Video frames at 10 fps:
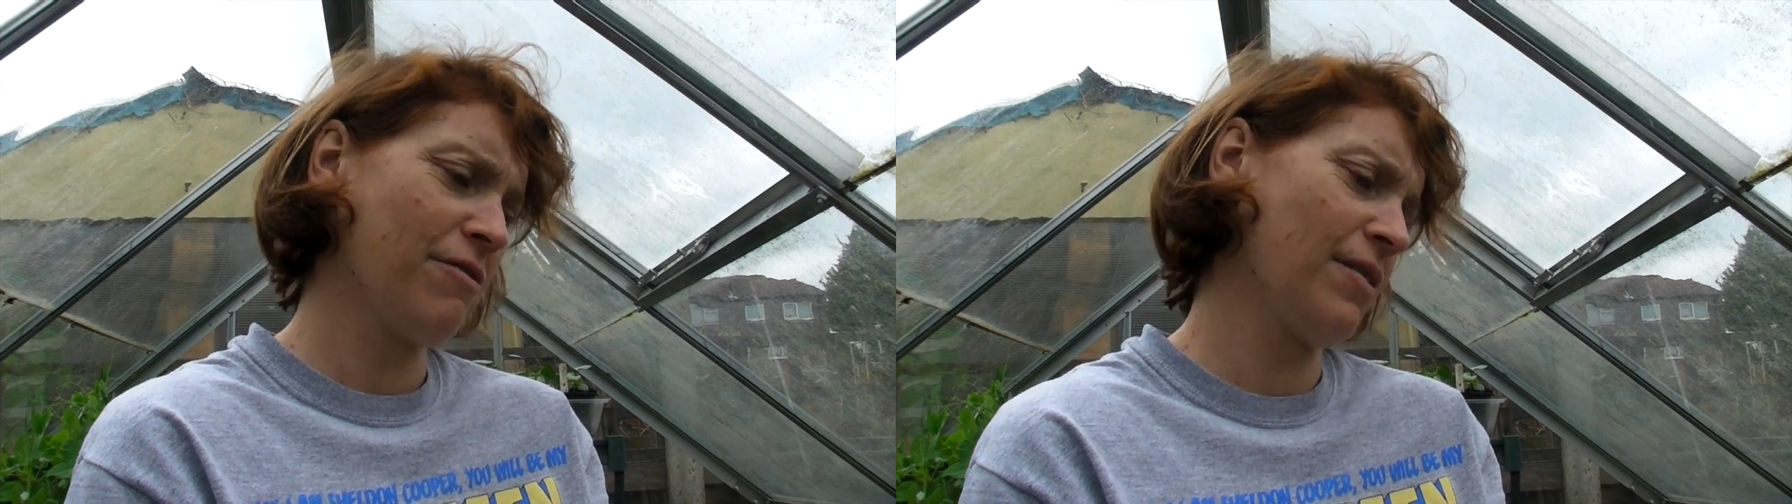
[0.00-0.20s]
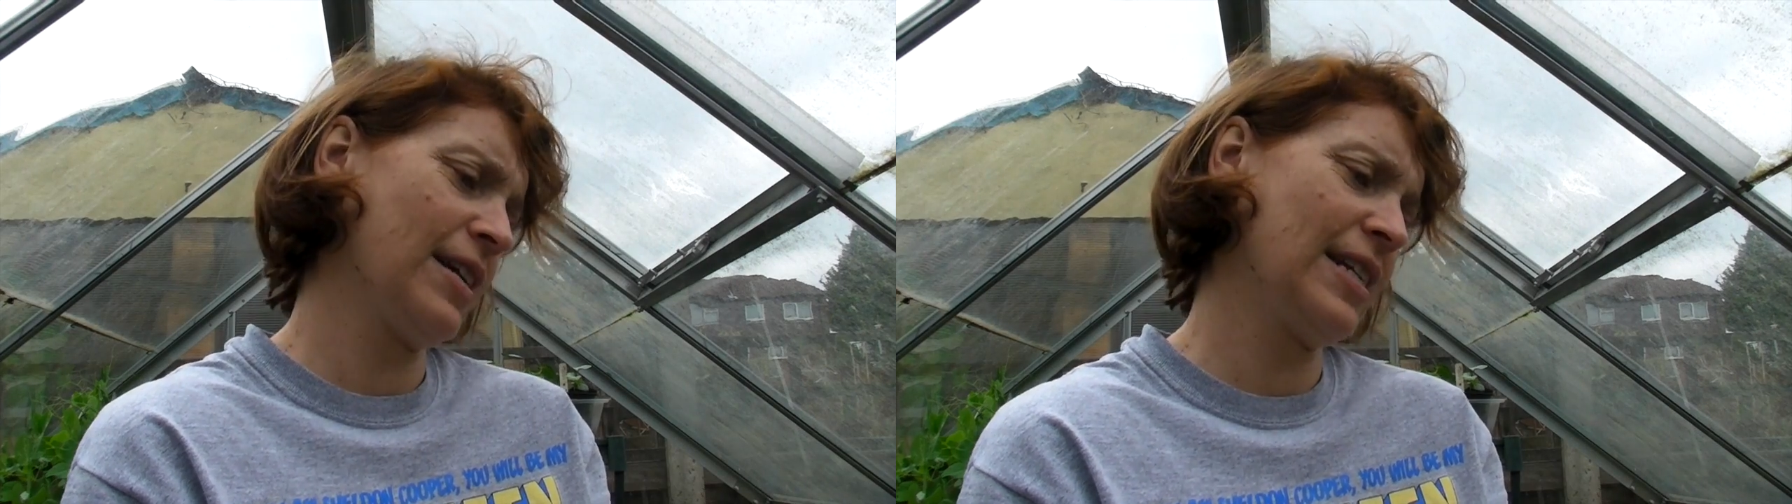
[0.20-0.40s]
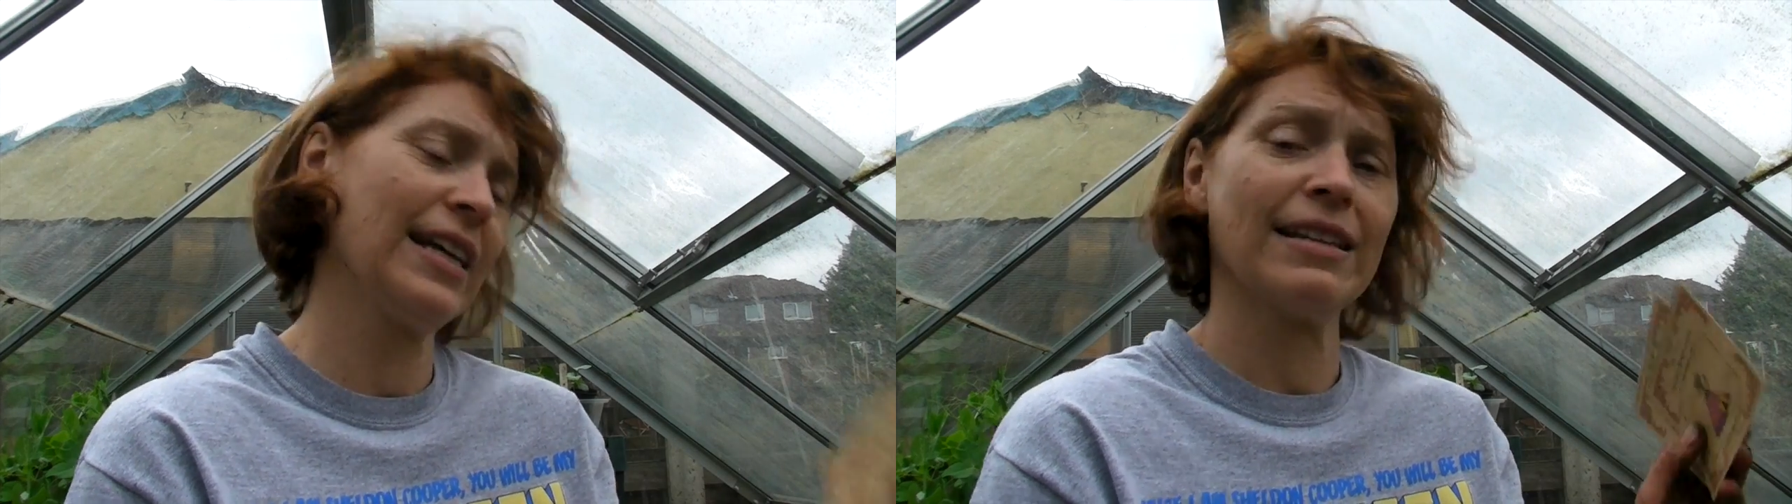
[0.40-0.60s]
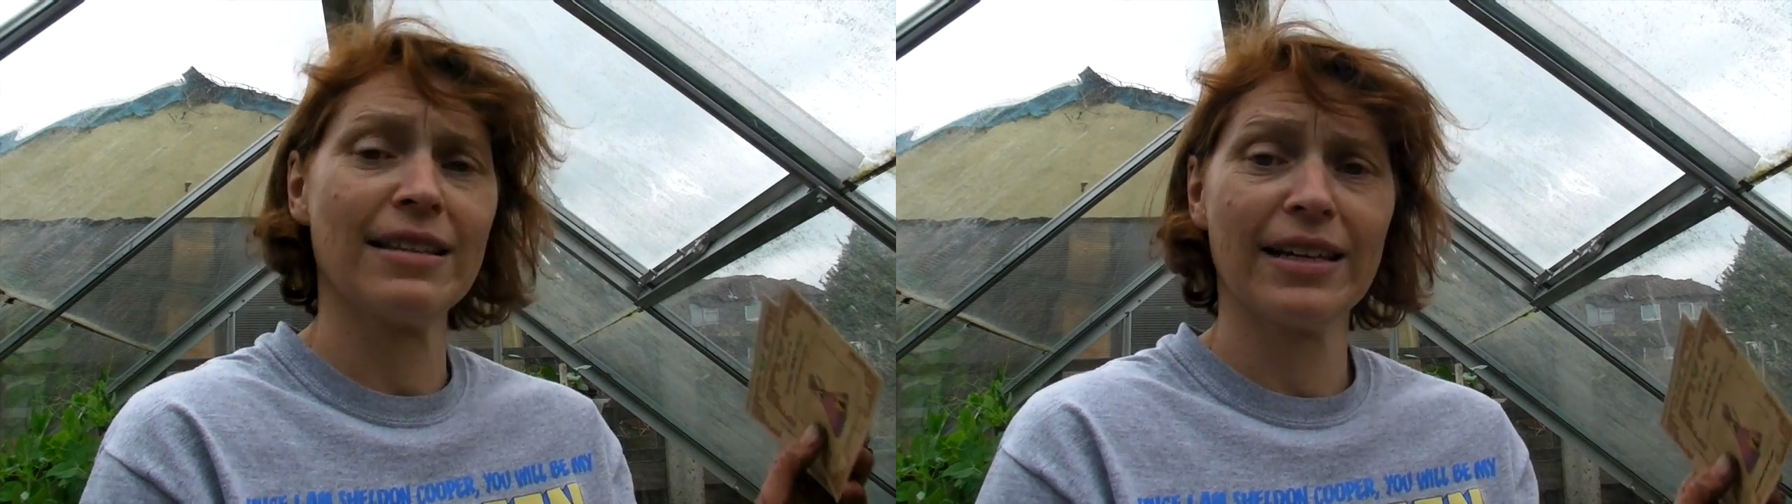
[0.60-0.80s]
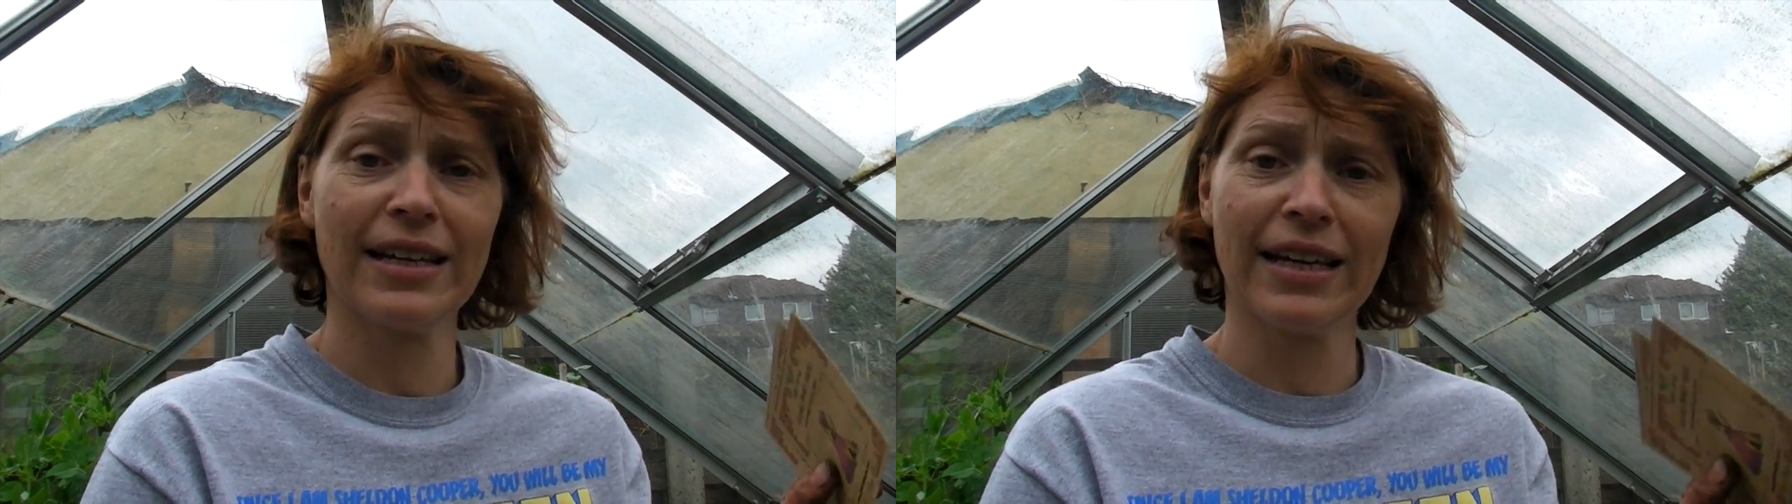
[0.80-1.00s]
find
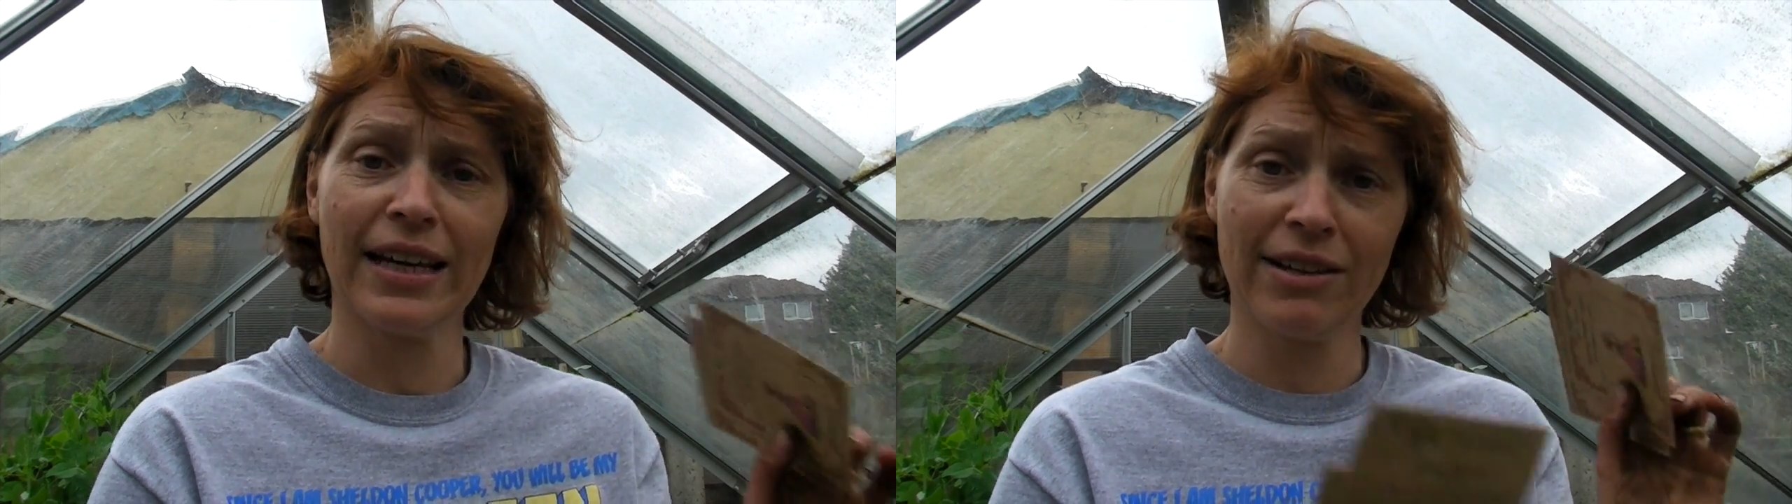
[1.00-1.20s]
anything